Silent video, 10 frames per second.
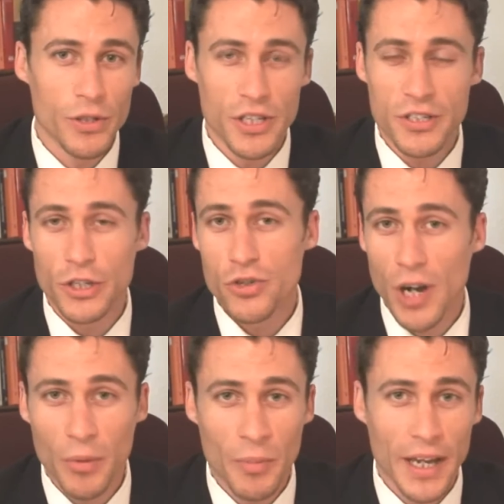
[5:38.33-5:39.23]
just the
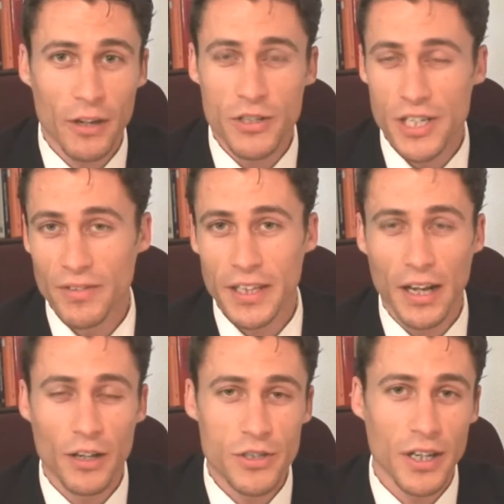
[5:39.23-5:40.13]
troublemakers and
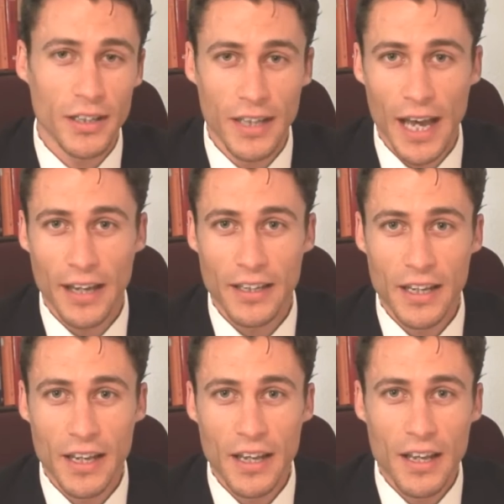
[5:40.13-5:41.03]
everything else like that.
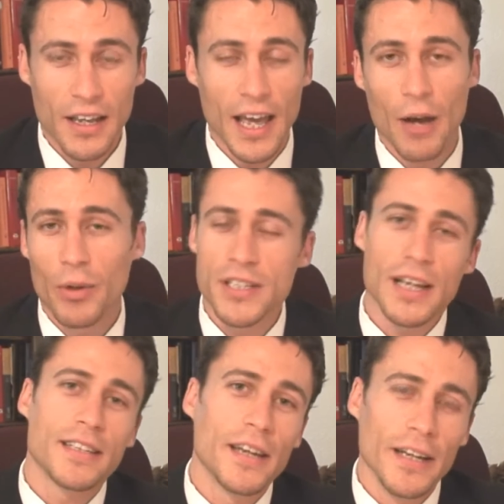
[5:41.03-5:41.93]
And what does
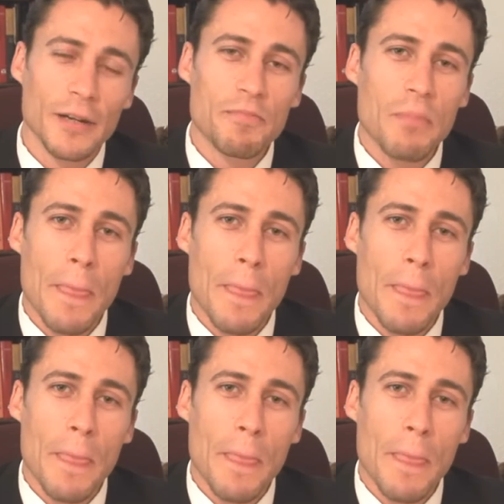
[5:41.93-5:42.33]
that tell you?